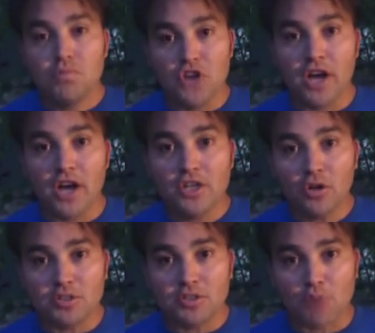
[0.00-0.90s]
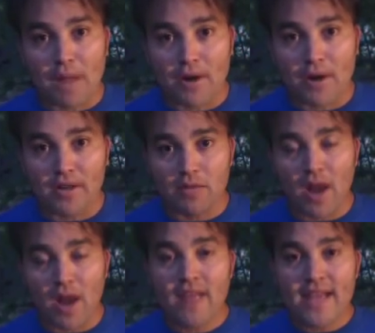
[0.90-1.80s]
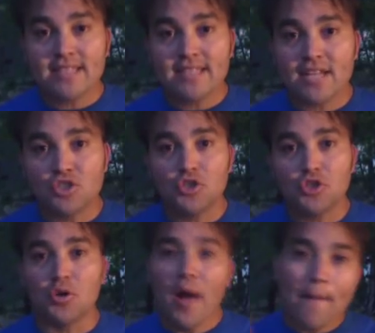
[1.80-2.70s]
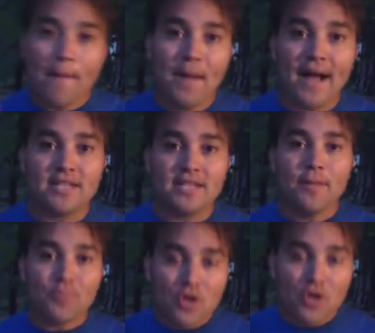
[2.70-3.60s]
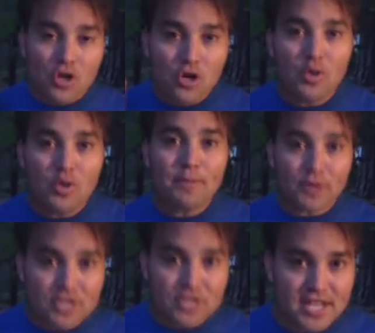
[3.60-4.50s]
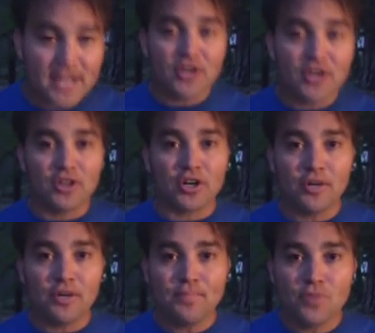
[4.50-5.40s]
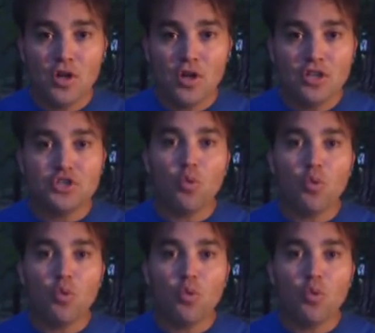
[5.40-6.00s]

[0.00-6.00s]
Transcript: young adults primarily, right? Yes, that's true. But who in particular do